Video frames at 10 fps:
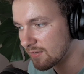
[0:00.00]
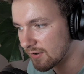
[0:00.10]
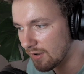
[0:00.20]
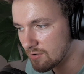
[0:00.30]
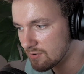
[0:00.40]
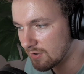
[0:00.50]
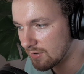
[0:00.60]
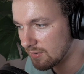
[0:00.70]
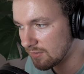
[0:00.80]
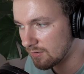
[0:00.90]
you know?
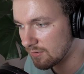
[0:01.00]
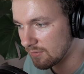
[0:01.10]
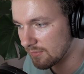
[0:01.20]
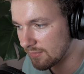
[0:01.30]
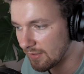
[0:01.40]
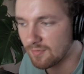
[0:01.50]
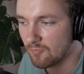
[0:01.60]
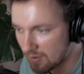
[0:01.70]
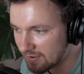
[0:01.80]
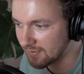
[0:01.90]
There's a
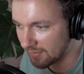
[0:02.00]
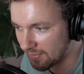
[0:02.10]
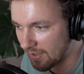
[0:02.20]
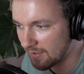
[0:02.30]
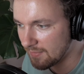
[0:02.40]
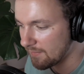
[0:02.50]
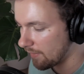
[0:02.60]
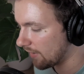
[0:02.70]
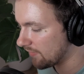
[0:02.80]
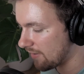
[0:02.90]
reason that
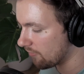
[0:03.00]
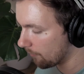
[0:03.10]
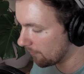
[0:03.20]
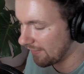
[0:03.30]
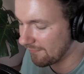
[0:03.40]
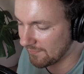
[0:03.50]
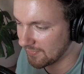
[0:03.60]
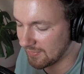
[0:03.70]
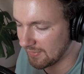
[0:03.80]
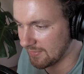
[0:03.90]

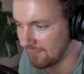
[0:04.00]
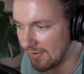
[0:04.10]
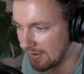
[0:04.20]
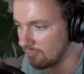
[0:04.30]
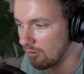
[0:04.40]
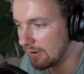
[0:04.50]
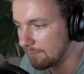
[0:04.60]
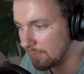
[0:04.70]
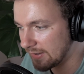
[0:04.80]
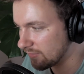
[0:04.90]
it's fucking great.
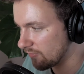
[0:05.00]
I need to rewatch